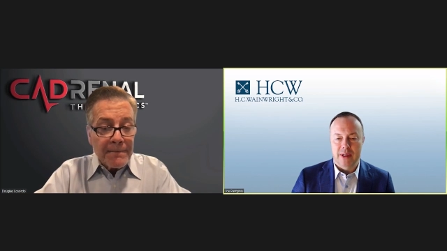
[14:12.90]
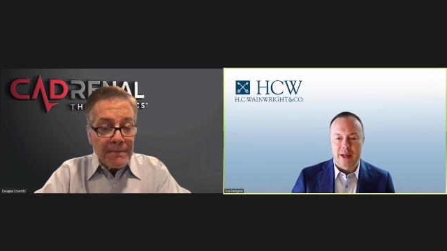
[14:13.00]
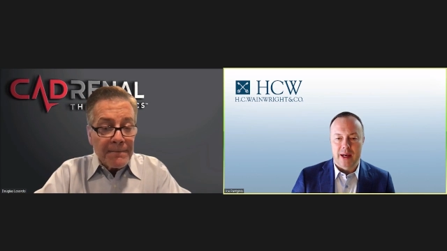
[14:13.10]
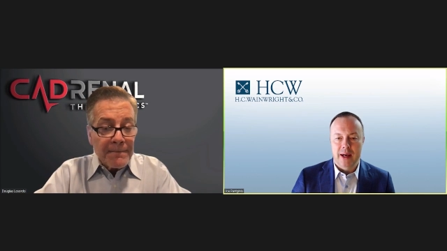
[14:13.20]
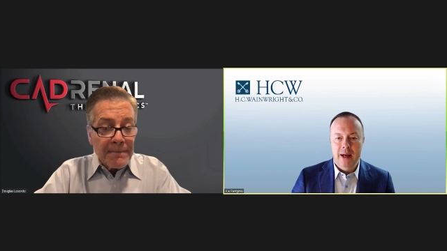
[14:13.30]

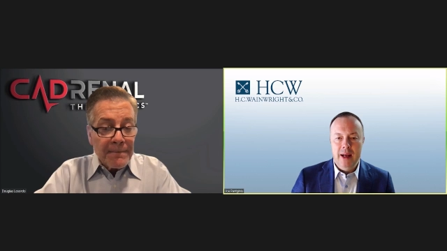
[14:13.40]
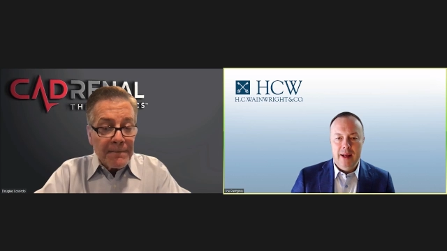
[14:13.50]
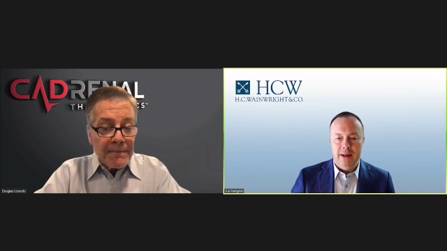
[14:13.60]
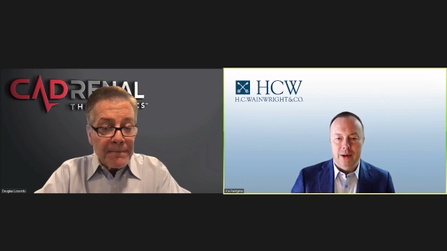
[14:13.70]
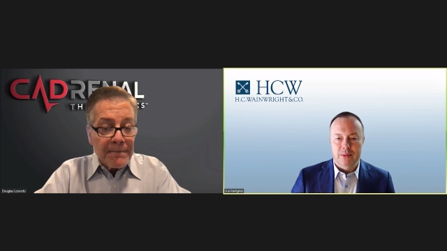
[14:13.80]
Speaker 1: uh,
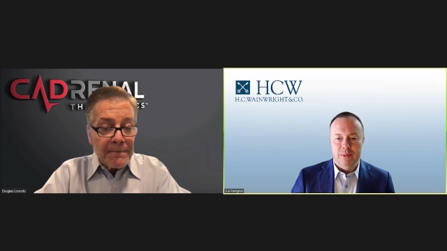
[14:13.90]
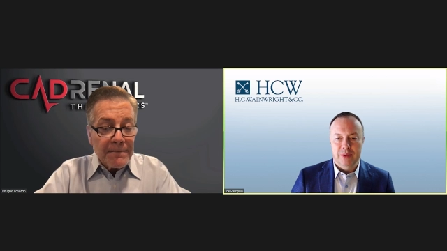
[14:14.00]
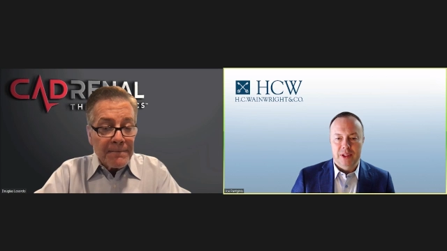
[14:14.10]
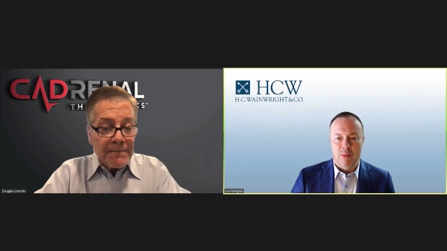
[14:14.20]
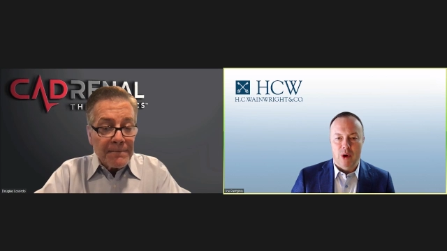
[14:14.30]
you know,
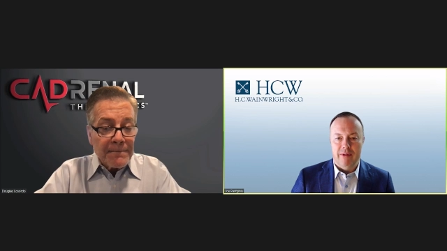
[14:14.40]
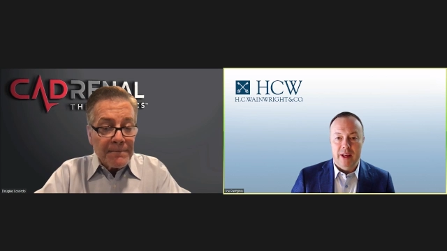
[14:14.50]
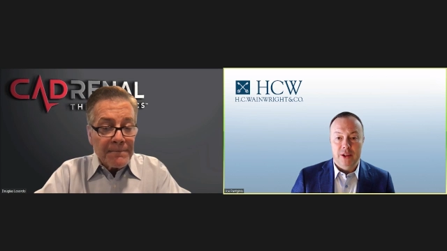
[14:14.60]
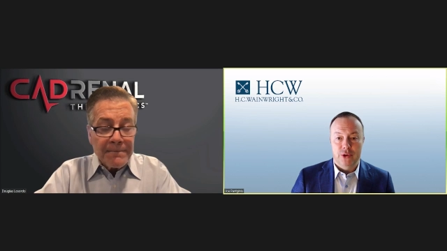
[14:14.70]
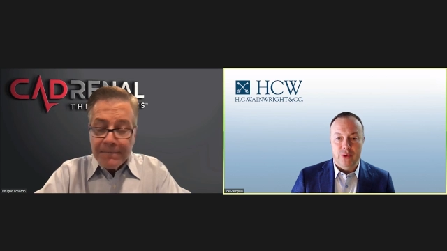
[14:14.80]
somewhat of a
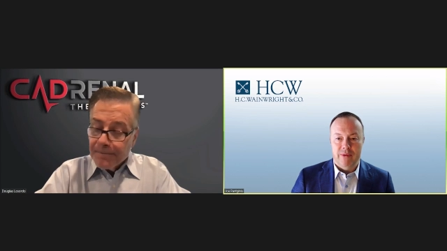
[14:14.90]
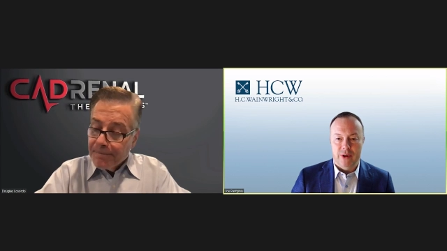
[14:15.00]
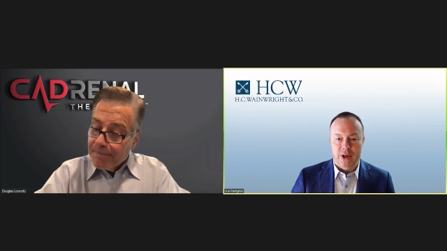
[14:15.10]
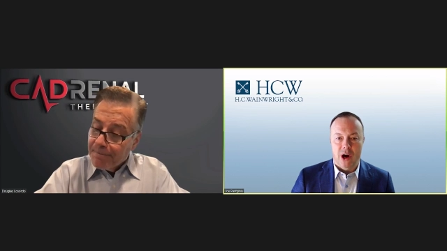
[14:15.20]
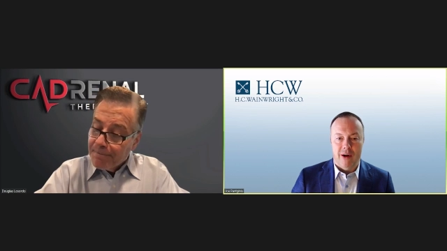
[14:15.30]
history for
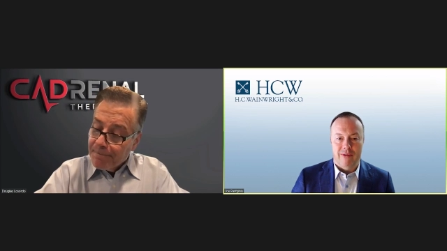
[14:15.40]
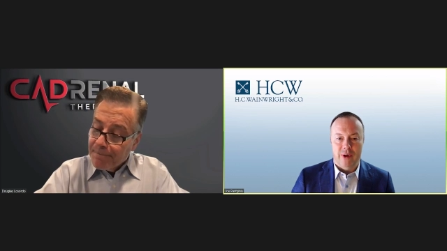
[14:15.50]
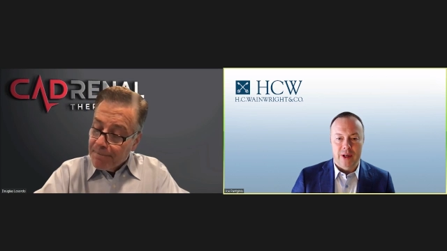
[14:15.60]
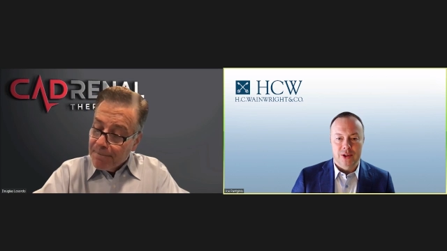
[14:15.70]
tecarfarin.